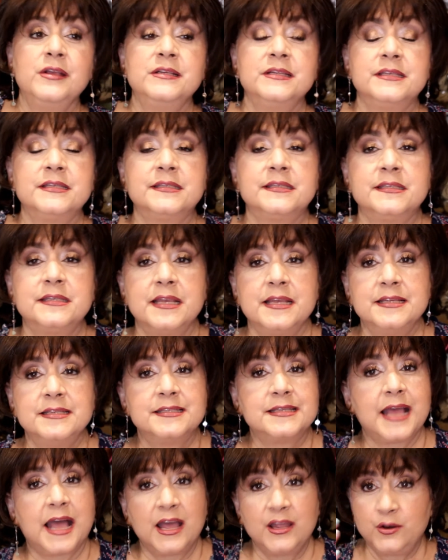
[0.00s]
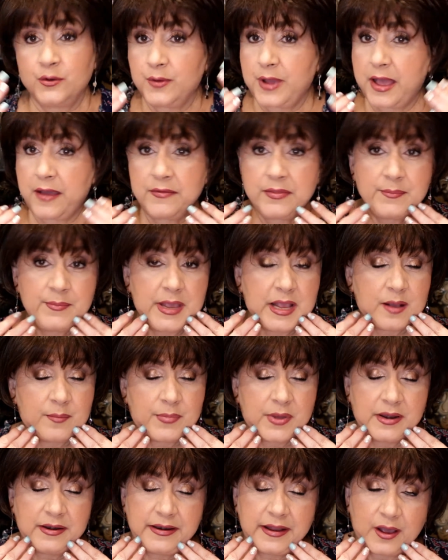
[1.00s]
since I don't have the makeup
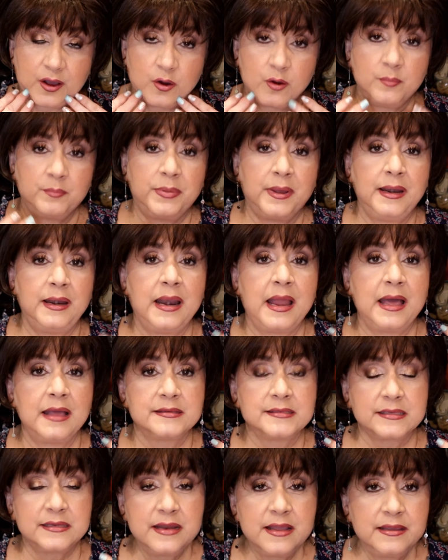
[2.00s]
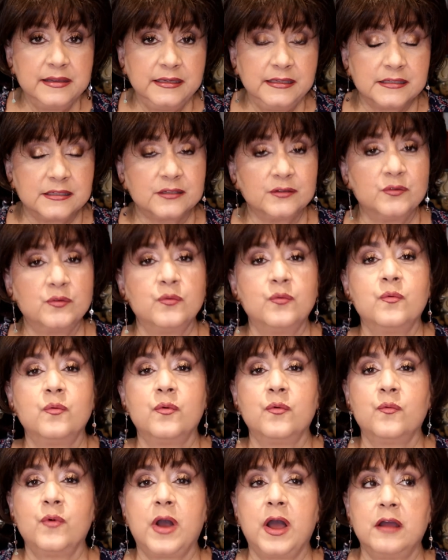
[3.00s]
on now. But last night
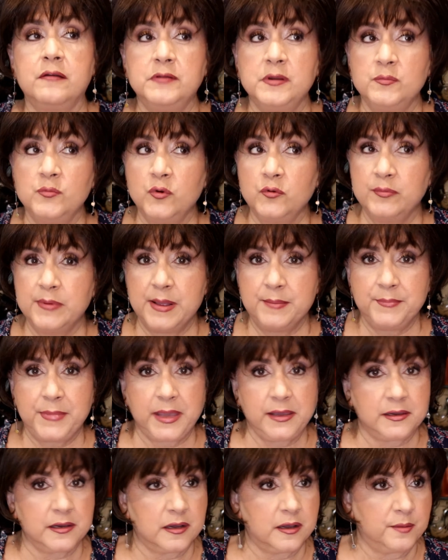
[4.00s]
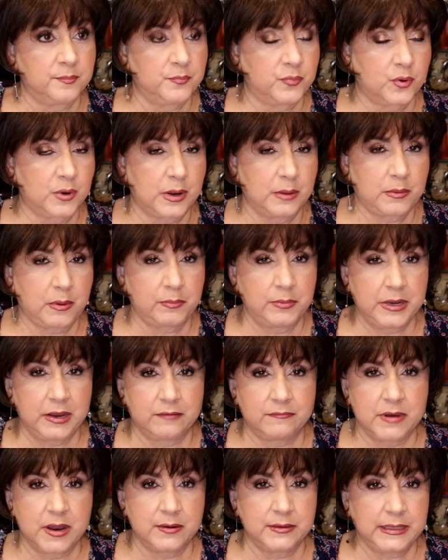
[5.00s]
I removed my makeup probably
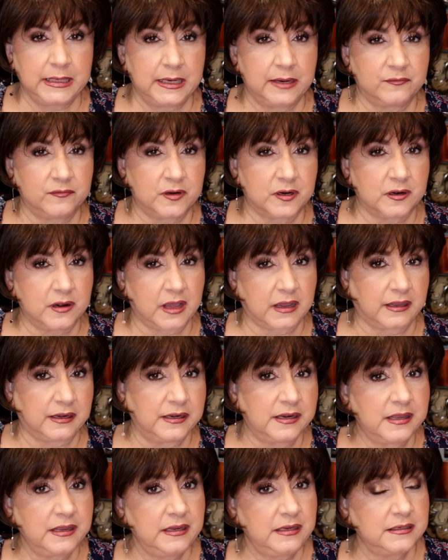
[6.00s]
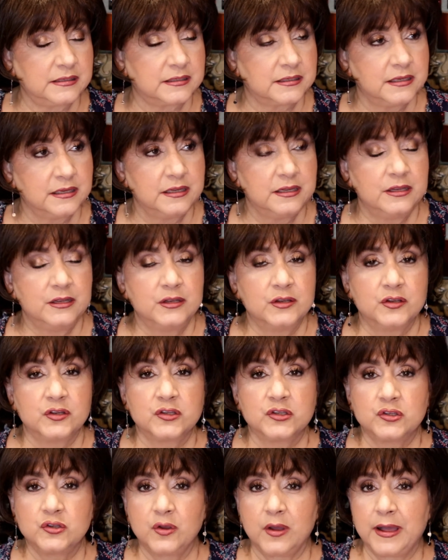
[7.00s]
around 11 o'clock at night,
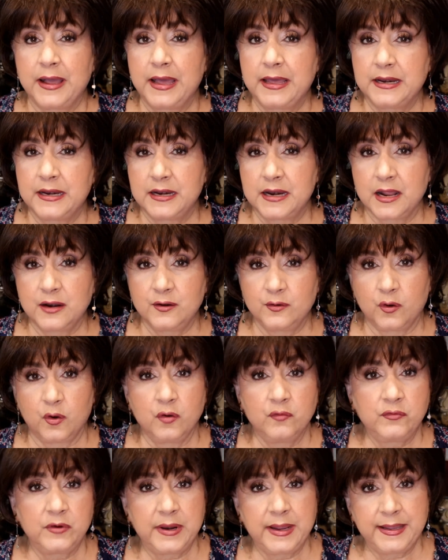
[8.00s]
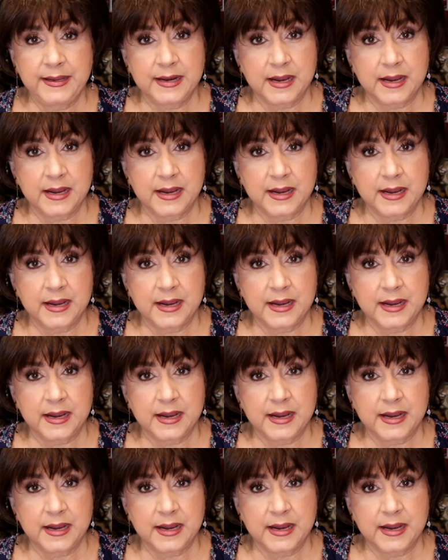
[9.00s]
so I had it on over 8